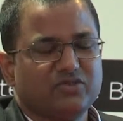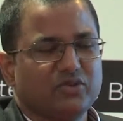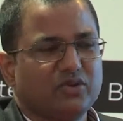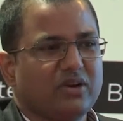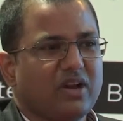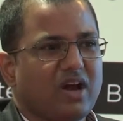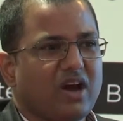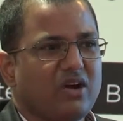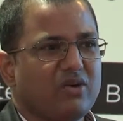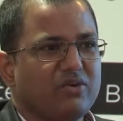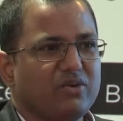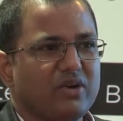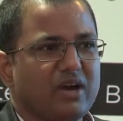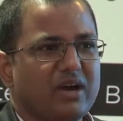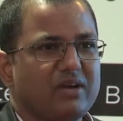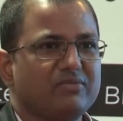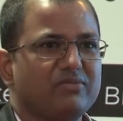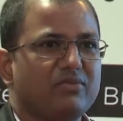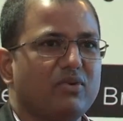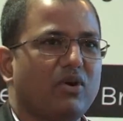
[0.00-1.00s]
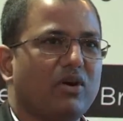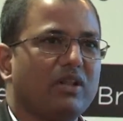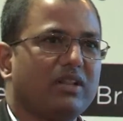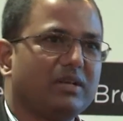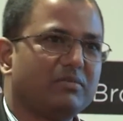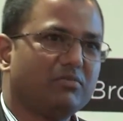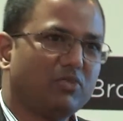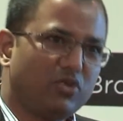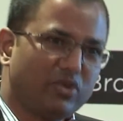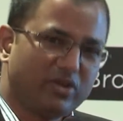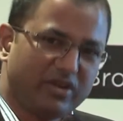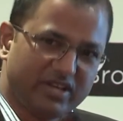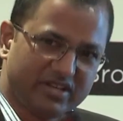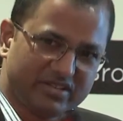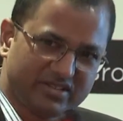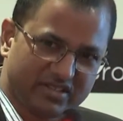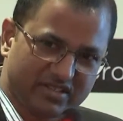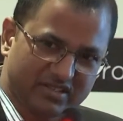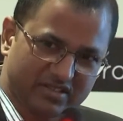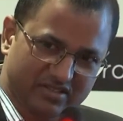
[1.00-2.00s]
So now you have all the more
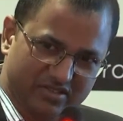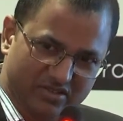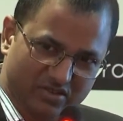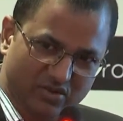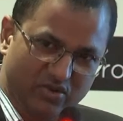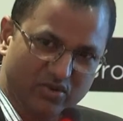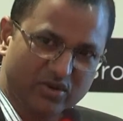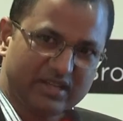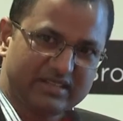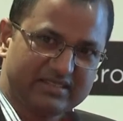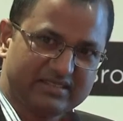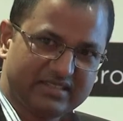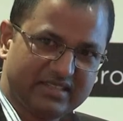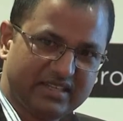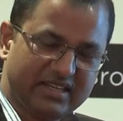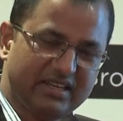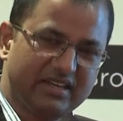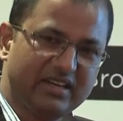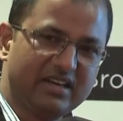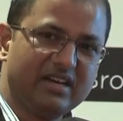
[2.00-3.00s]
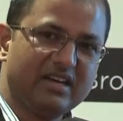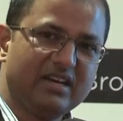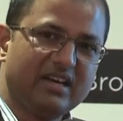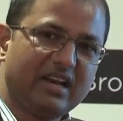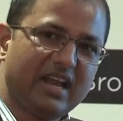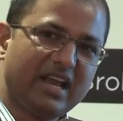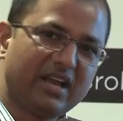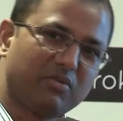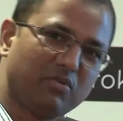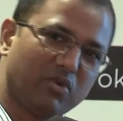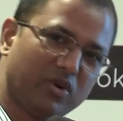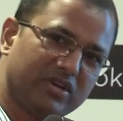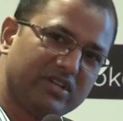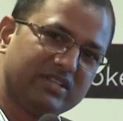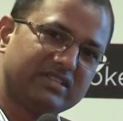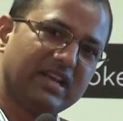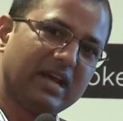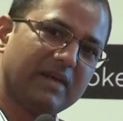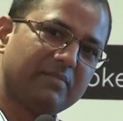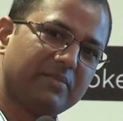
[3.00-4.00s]
reason to go and see like what
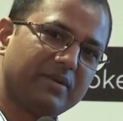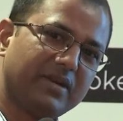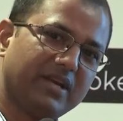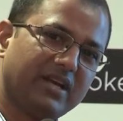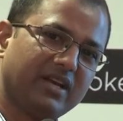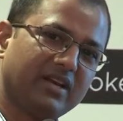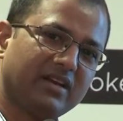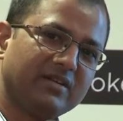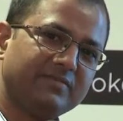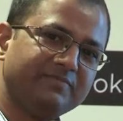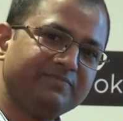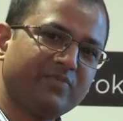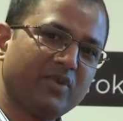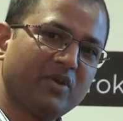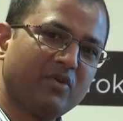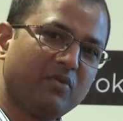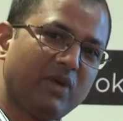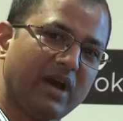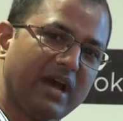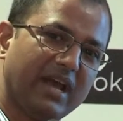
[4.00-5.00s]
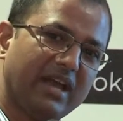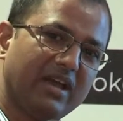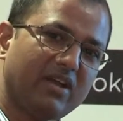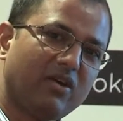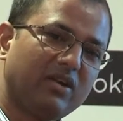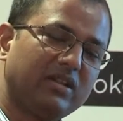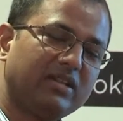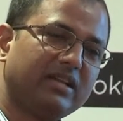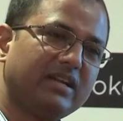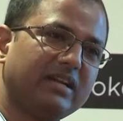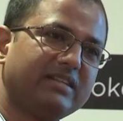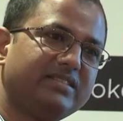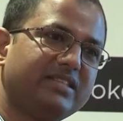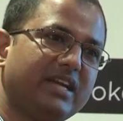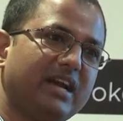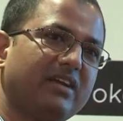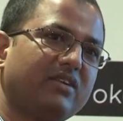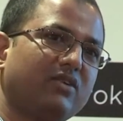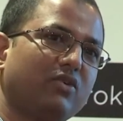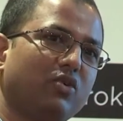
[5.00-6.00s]
is happening, why all
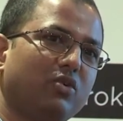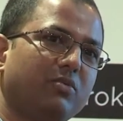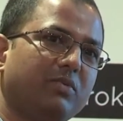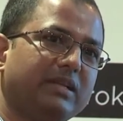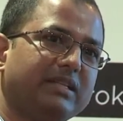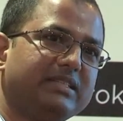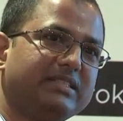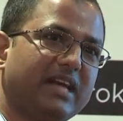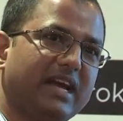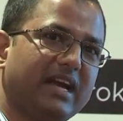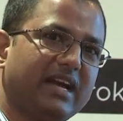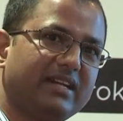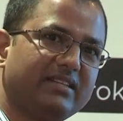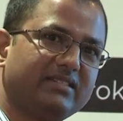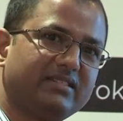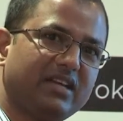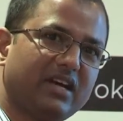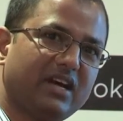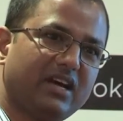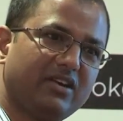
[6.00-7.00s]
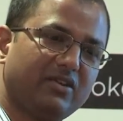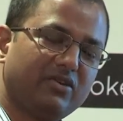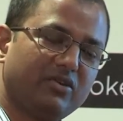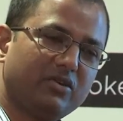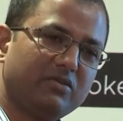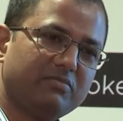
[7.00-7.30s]
the global giants are